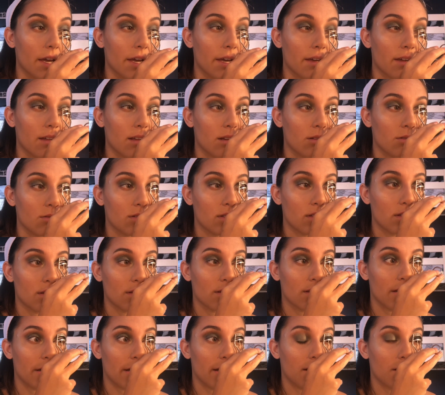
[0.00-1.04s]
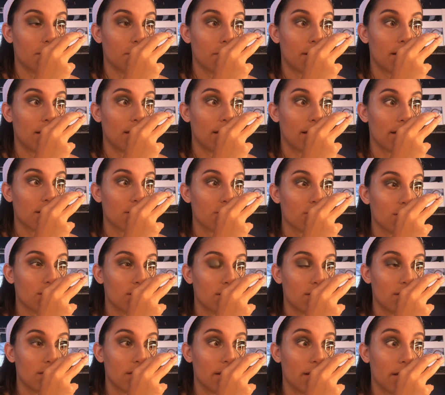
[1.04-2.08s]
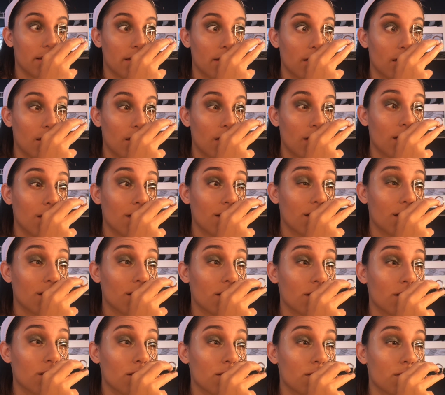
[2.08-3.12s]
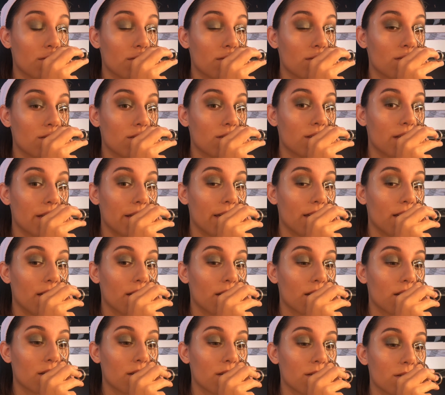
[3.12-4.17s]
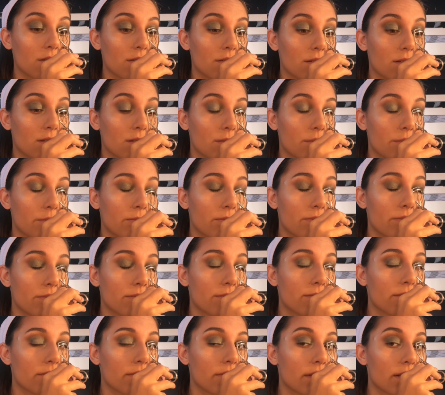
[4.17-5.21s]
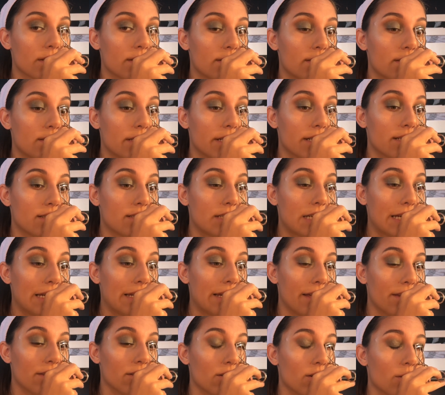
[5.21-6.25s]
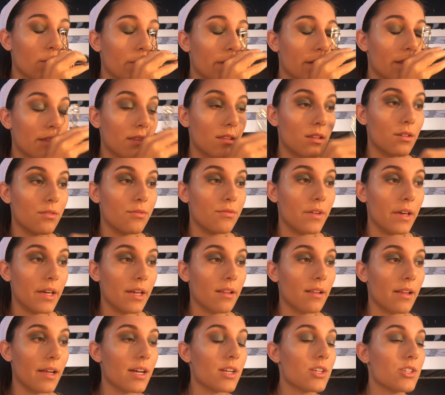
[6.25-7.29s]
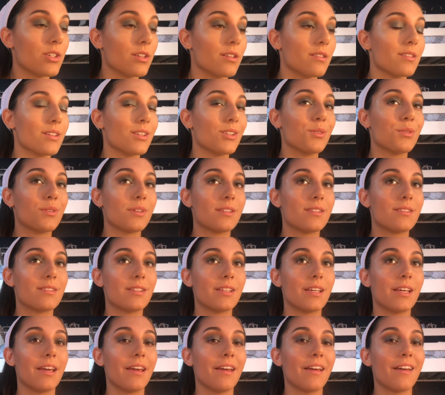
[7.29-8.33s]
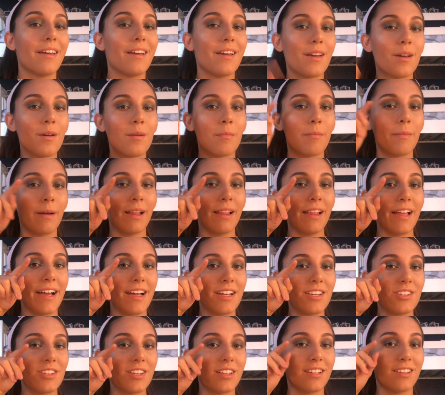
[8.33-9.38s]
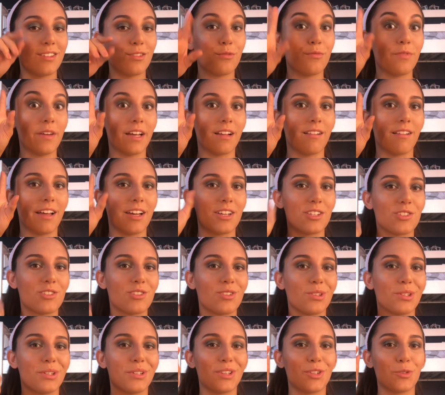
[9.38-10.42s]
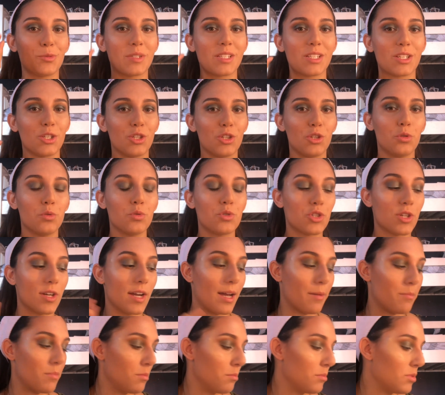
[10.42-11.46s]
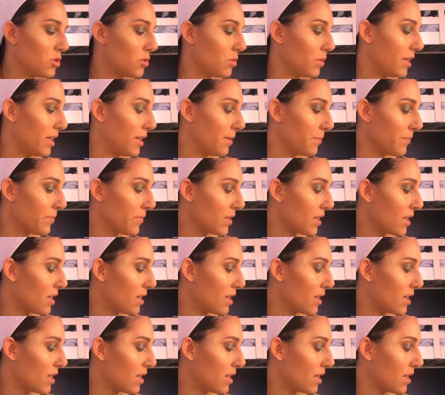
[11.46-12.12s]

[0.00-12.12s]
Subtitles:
And it was either like my lashes didn't like stick together with the fake lashes, and you could see my lash and then the fake lash, so there was like a huge gap in between.